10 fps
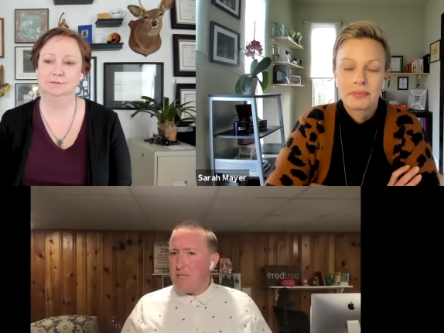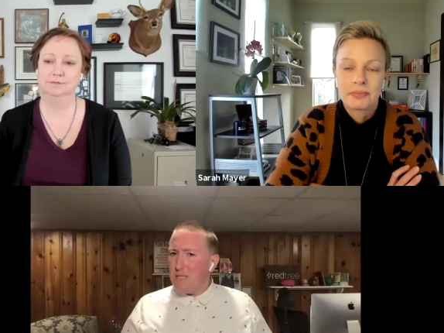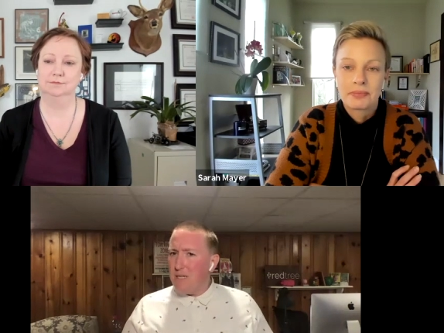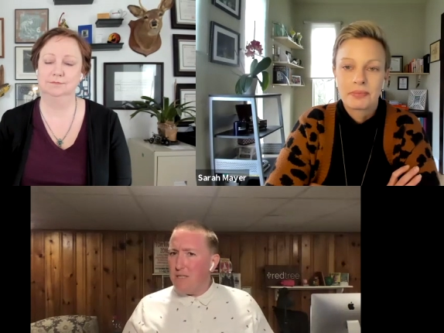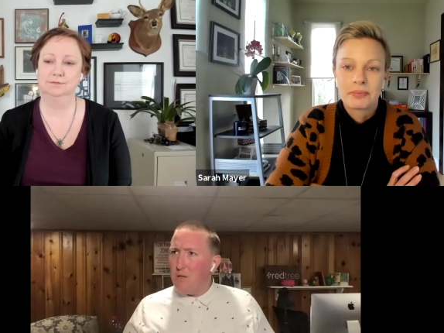Speaker 1: was
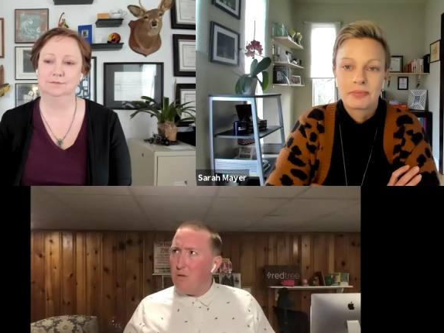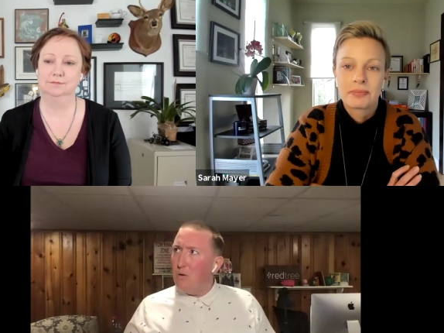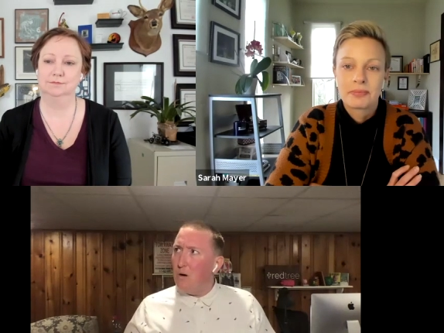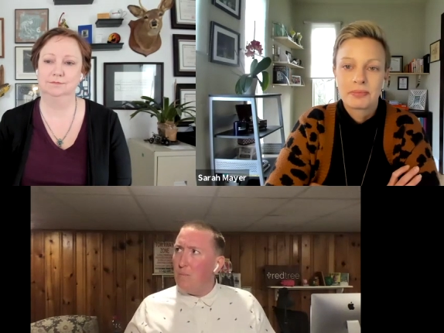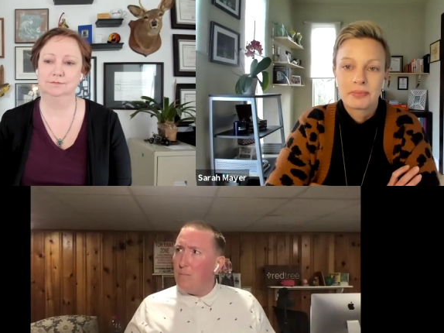listening
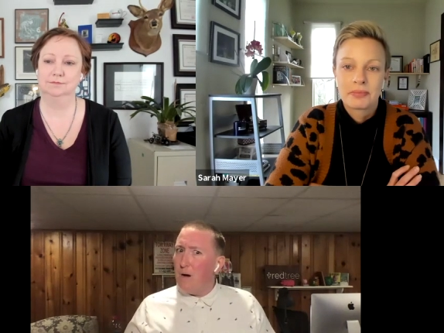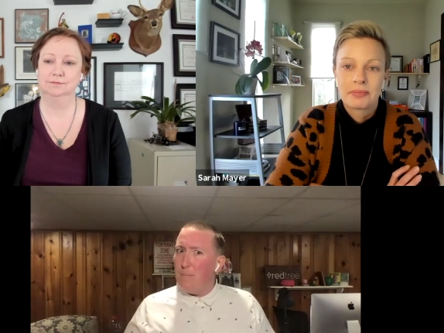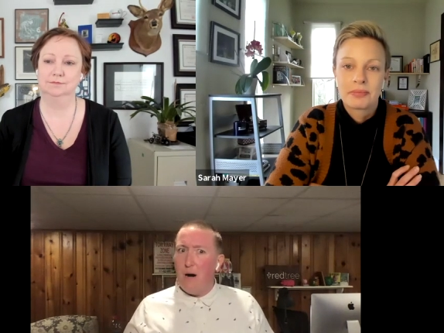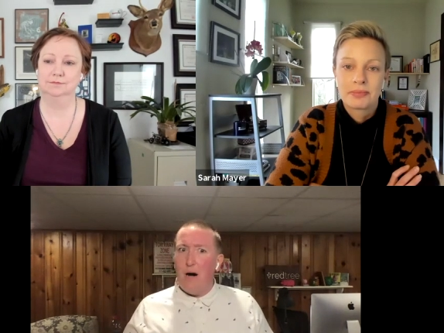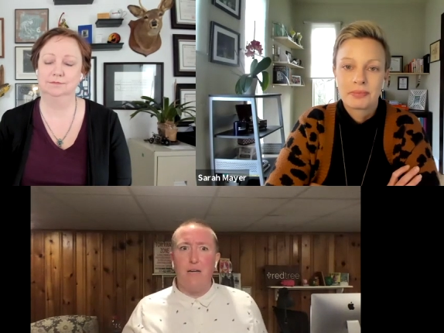to a,
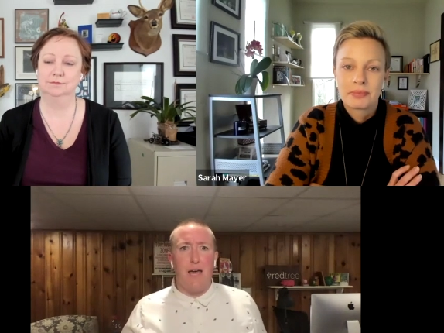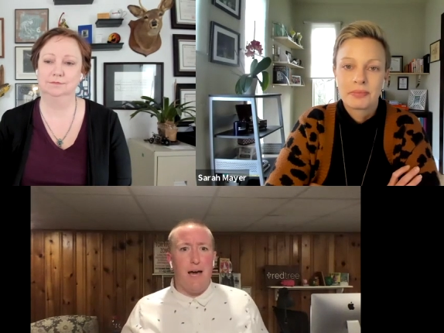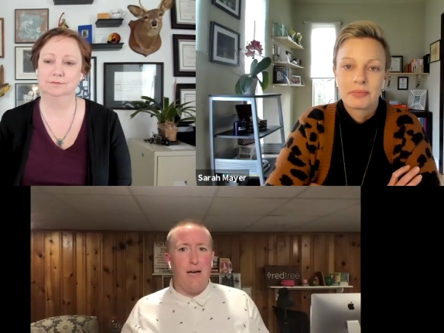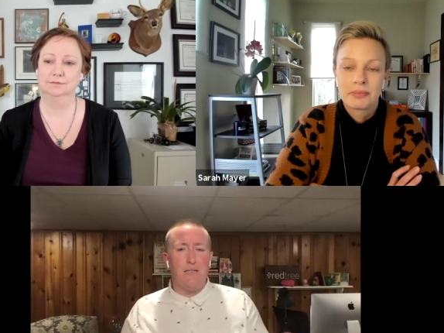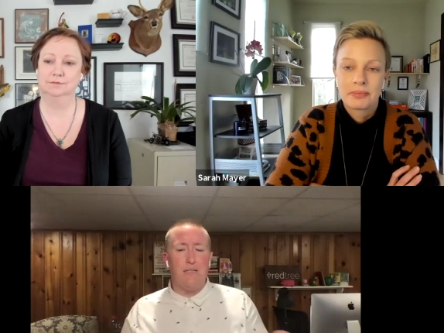a
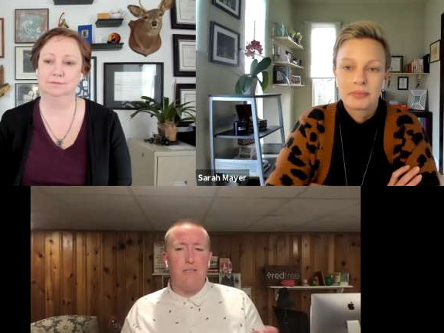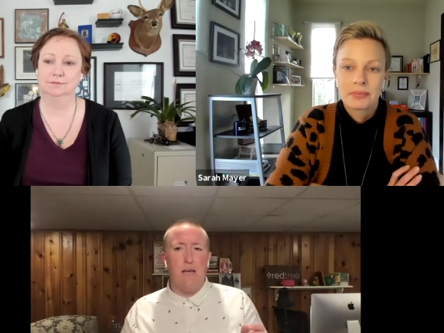podcast,